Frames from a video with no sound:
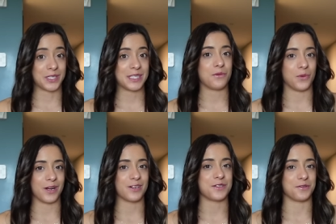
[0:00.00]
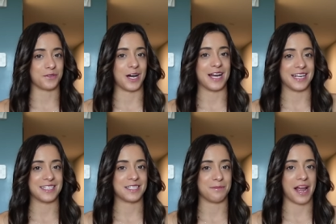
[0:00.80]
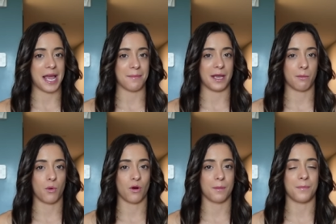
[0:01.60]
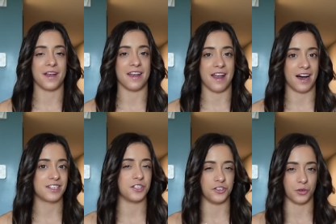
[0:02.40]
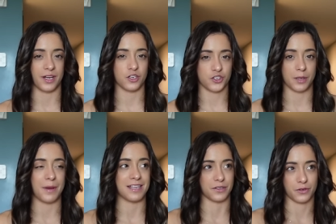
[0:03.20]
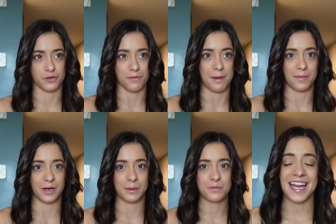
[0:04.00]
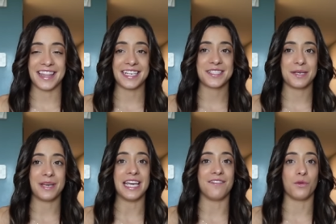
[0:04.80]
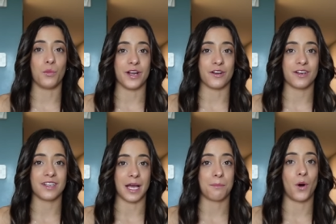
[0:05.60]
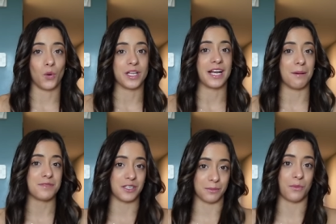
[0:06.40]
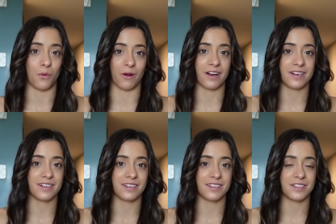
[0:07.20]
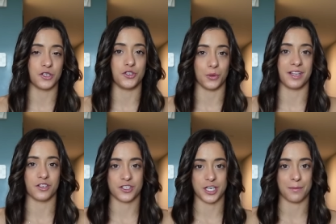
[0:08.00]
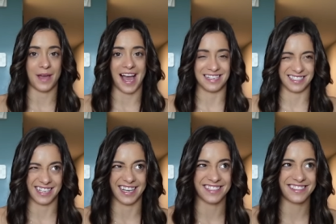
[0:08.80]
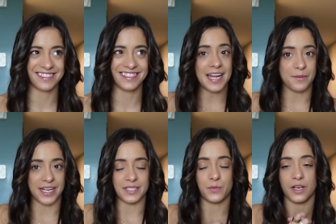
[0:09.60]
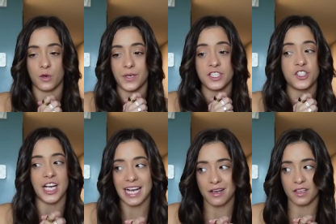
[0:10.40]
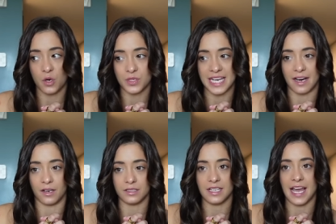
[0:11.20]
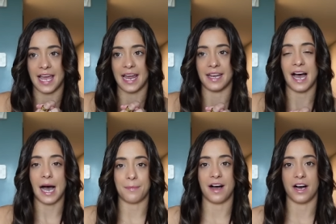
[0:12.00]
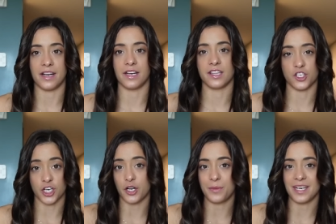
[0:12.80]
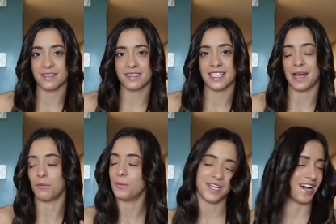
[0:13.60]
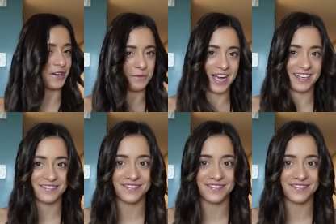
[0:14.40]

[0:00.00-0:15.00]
really weird to fly into the Miami airport but not to join a ship as a crew member. And I think it's gonna be even weirder like pulling up to the port to join the ship as a guest. Anyways, we are going to check out of the hotel and hop on the shuttle bus and we'll be on our way.